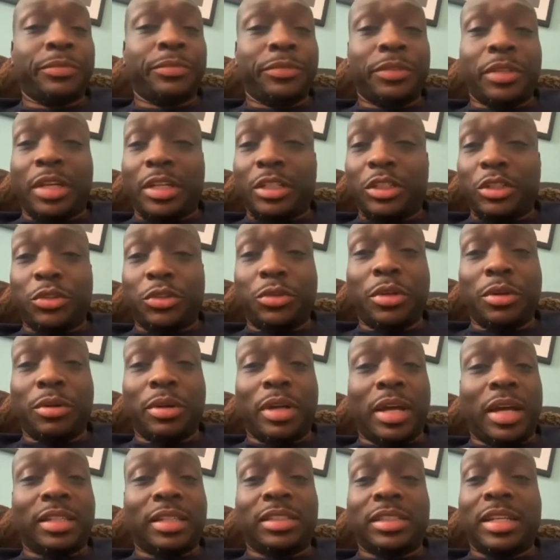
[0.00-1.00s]
as you know,
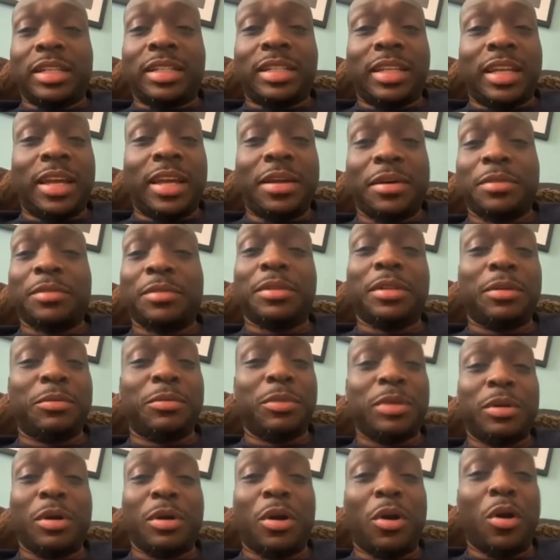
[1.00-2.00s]
got shut down, and
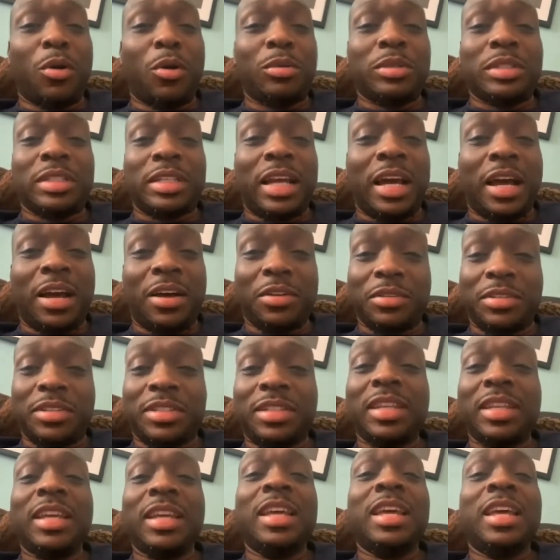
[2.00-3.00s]
we all was in the
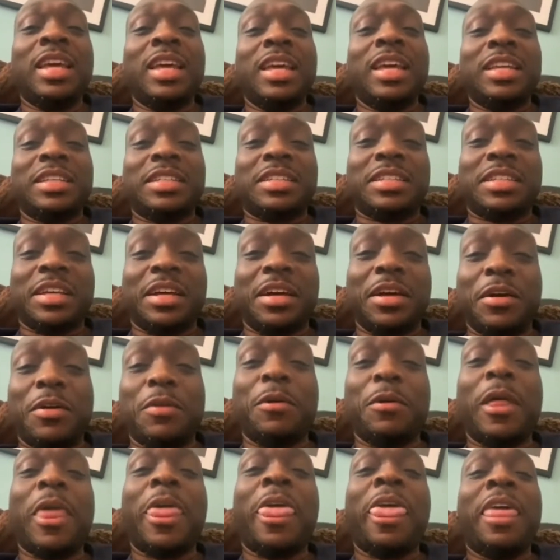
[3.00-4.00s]
house.
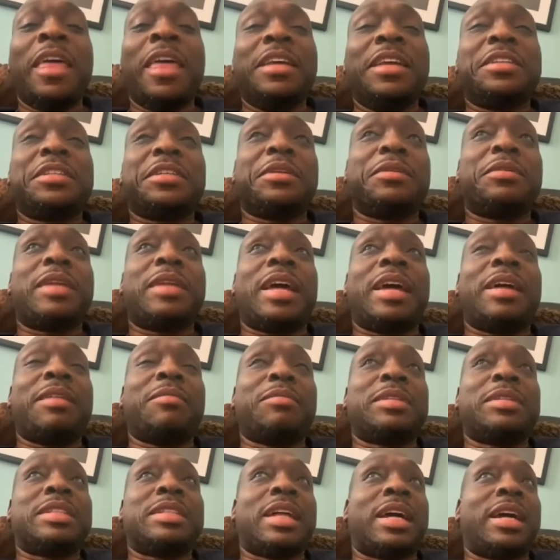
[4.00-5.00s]
So, so that
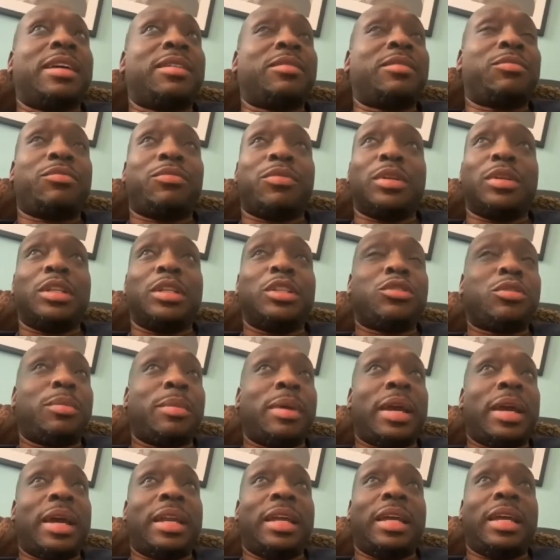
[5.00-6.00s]
was like really
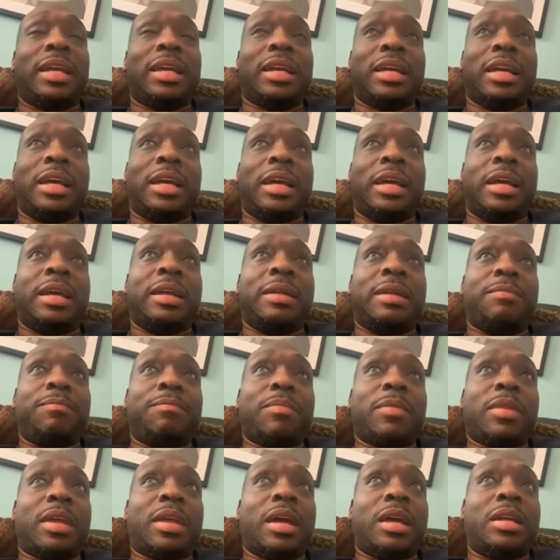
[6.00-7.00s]
traumatic. And
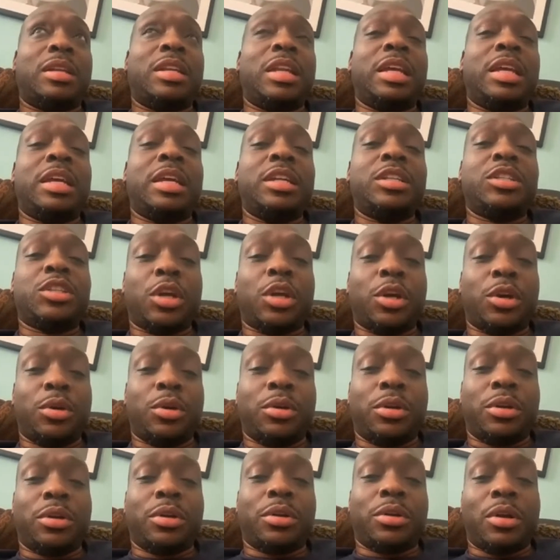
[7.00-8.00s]
Nikki
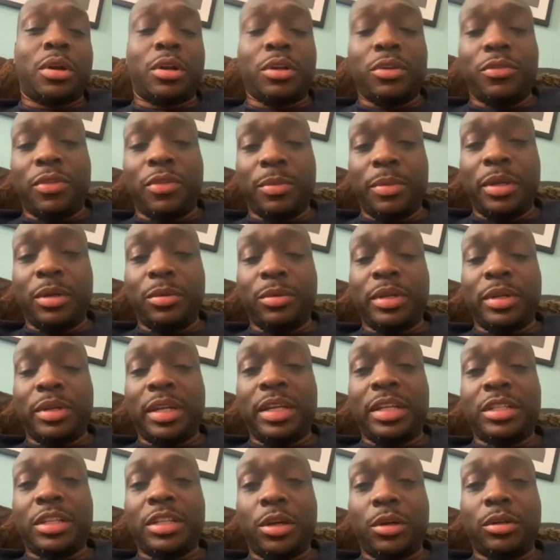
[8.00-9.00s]
Turner, are you familiar with
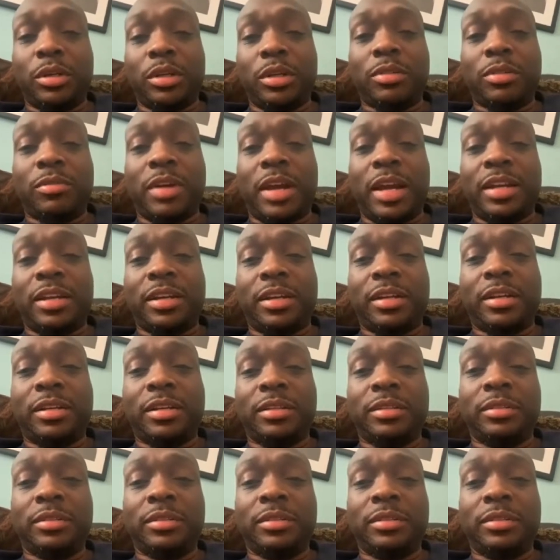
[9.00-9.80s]
Nikki Turner, the writer?